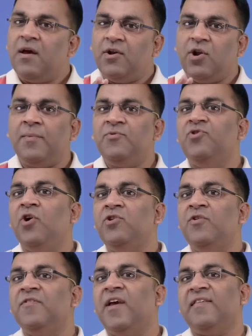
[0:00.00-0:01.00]
Now, I'm sure
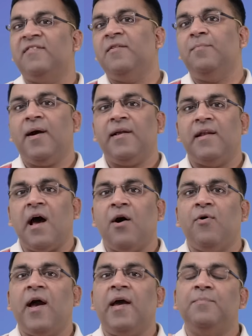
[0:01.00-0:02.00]
you've guessed it by
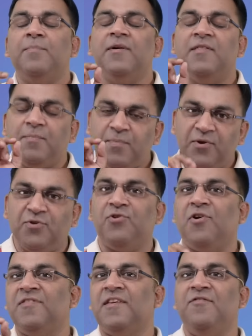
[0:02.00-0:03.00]
now, and per the
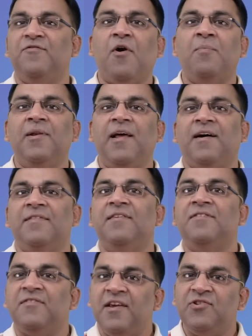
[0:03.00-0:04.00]
Piotroski formula,
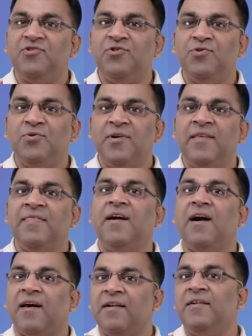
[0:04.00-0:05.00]
this ratio in the
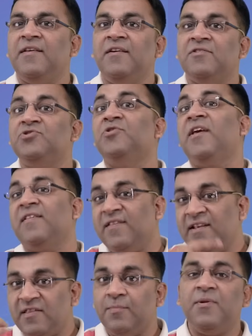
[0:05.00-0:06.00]
current year should
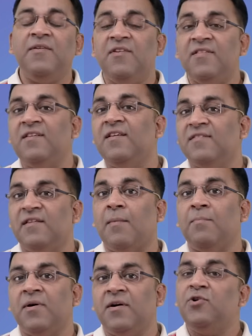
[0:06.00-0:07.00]
exceed the previous year's
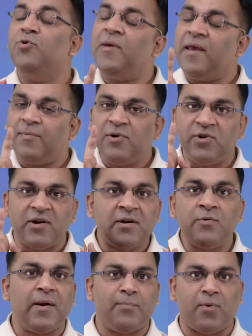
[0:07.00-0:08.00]
number to be able to
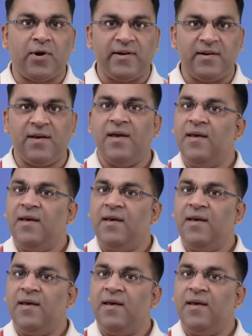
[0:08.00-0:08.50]
earn 1 point.